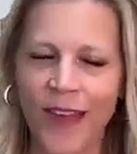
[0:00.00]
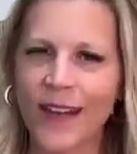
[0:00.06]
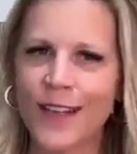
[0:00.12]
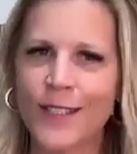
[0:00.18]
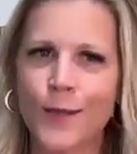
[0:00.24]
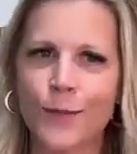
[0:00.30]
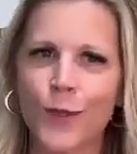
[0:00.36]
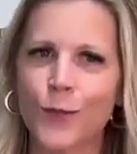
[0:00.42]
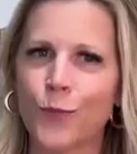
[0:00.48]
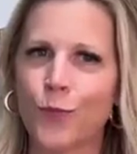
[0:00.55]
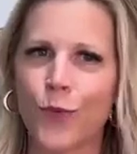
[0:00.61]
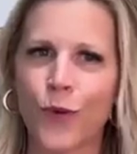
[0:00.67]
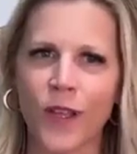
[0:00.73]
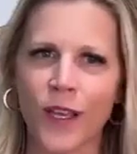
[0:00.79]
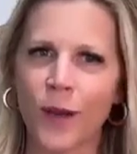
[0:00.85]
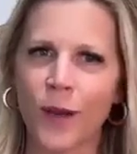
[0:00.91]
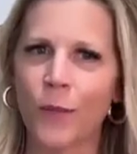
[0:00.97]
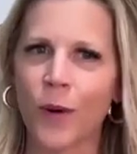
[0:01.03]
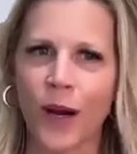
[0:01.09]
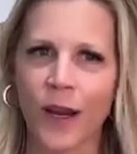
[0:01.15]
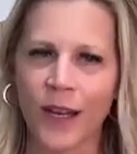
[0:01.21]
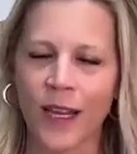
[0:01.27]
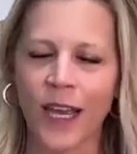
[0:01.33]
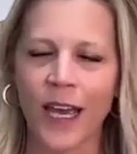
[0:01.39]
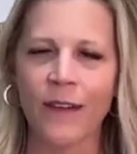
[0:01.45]
That is the most brilliant
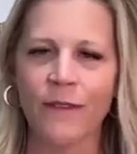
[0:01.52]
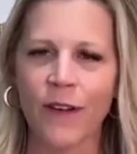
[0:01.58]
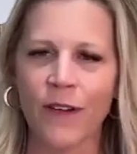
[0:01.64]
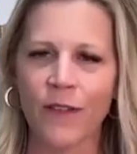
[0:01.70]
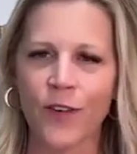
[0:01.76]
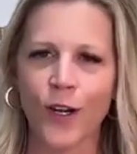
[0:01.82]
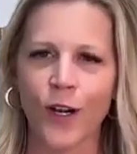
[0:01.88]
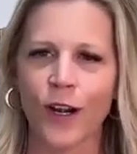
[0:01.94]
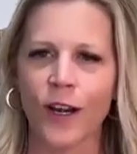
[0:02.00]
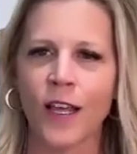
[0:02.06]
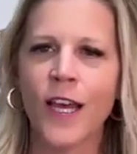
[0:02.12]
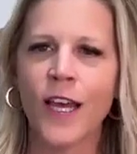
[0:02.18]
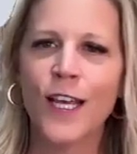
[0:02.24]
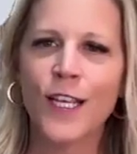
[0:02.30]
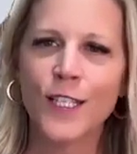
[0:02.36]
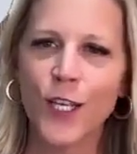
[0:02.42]
marketing I've ever heard.